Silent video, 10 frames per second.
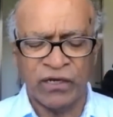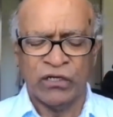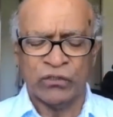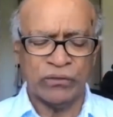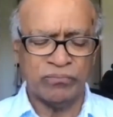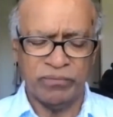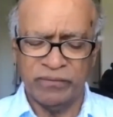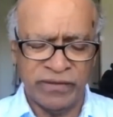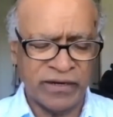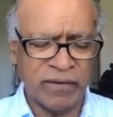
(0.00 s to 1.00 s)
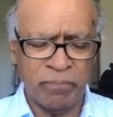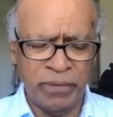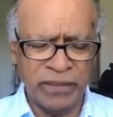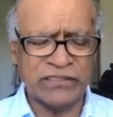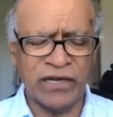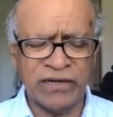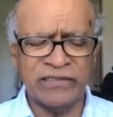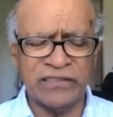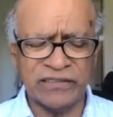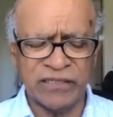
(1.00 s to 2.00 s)
So there are big
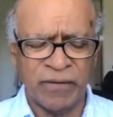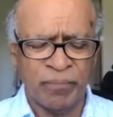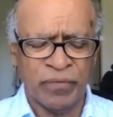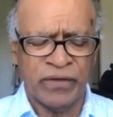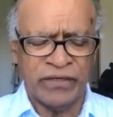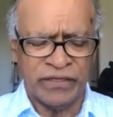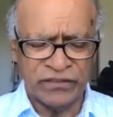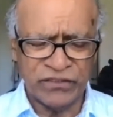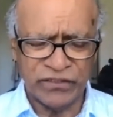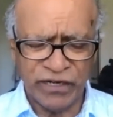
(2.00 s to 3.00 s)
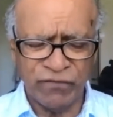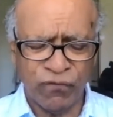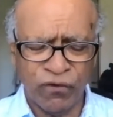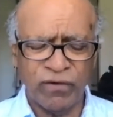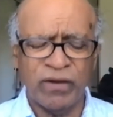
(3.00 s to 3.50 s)
challenges. Increasing rainfall